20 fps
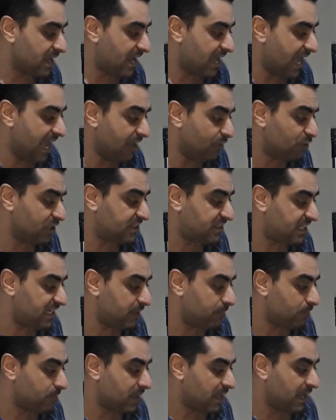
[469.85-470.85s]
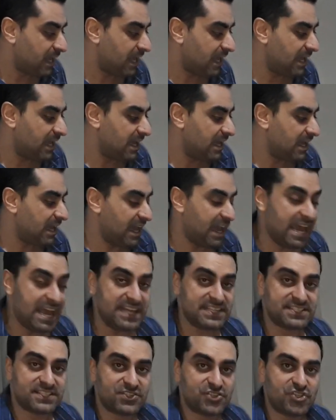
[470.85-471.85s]
Every team
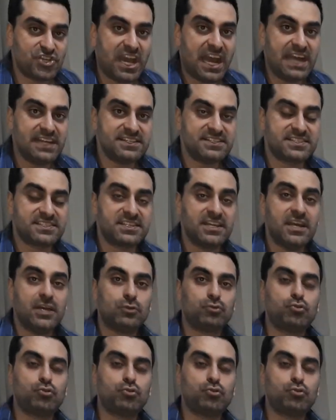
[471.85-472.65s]
has chance